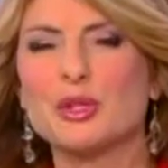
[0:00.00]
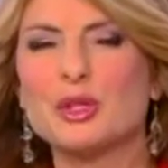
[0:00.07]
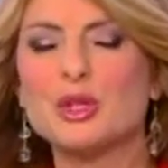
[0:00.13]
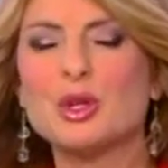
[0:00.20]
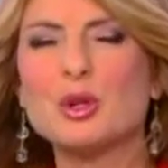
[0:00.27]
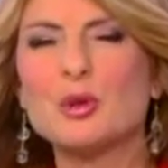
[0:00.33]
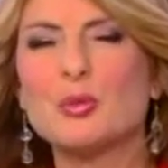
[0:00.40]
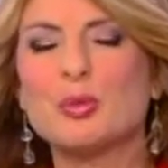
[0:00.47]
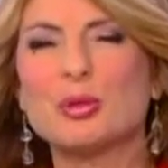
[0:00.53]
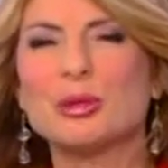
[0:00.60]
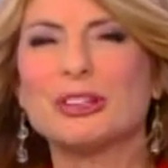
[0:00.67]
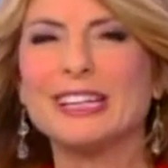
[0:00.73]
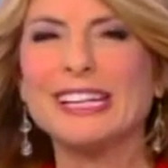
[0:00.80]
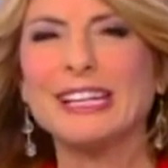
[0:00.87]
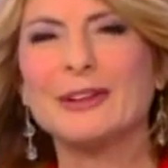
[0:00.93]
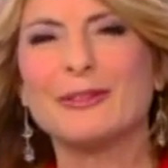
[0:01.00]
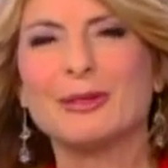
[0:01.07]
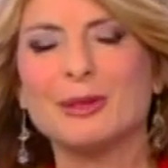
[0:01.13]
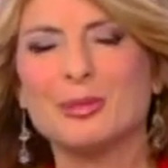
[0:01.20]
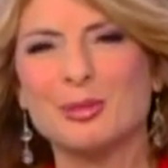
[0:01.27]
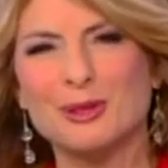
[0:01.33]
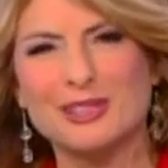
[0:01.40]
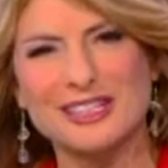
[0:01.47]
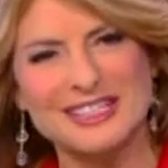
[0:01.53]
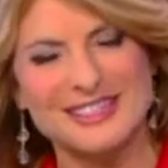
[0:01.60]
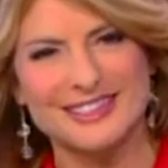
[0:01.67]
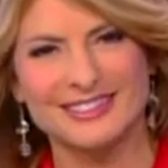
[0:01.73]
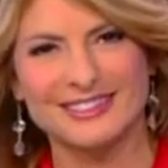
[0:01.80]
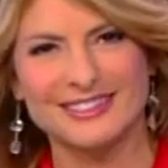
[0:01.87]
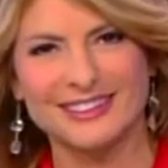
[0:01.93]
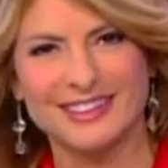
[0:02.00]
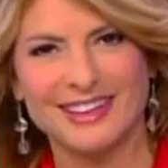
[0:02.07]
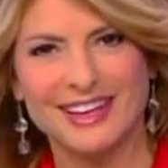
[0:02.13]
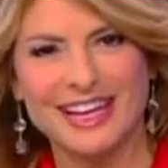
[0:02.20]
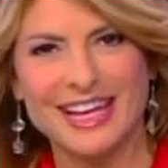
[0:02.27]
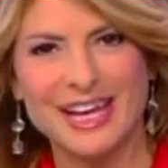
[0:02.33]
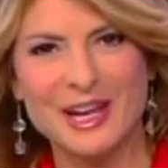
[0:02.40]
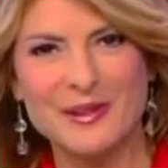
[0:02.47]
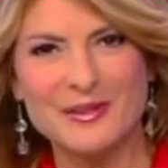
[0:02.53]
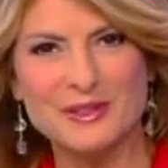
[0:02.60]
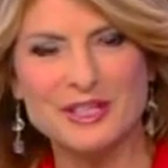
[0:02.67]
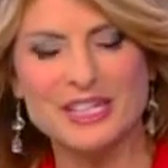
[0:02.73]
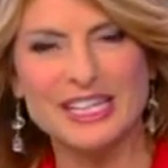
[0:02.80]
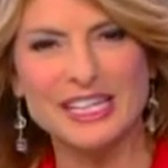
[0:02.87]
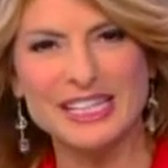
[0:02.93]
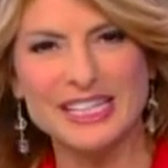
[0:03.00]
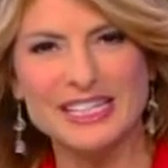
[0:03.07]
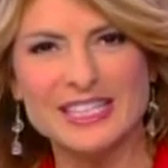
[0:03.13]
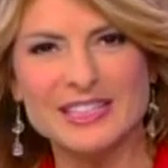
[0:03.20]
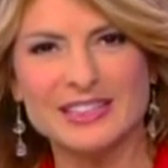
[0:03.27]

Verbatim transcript: was too pretty for prison. And after cutting a